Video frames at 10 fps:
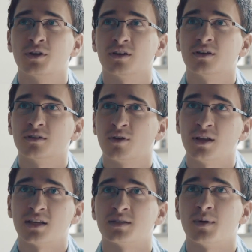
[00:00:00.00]
of the
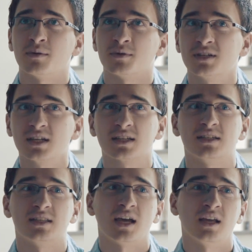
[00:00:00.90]
great things about Number Six
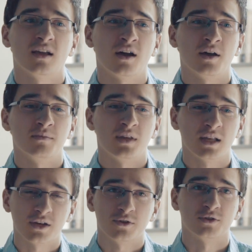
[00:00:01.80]
is that they
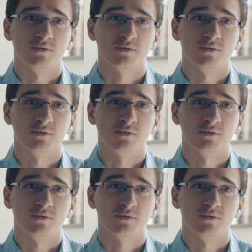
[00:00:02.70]
allow you to